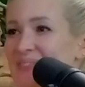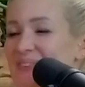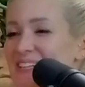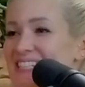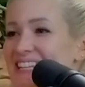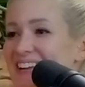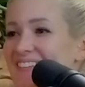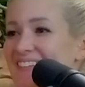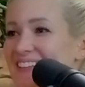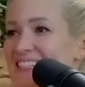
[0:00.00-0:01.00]
I appreciate
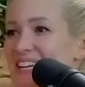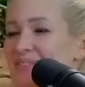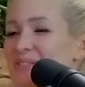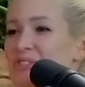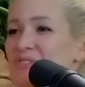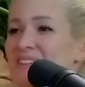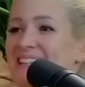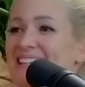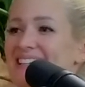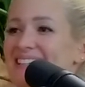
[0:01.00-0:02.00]
all the times when you've
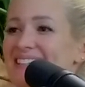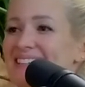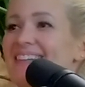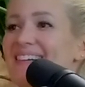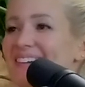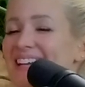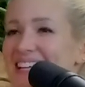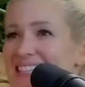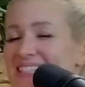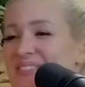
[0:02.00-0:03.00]
been like, oh,
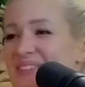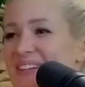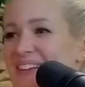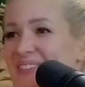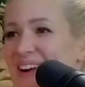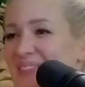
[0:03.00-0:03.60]
okay, it's summer.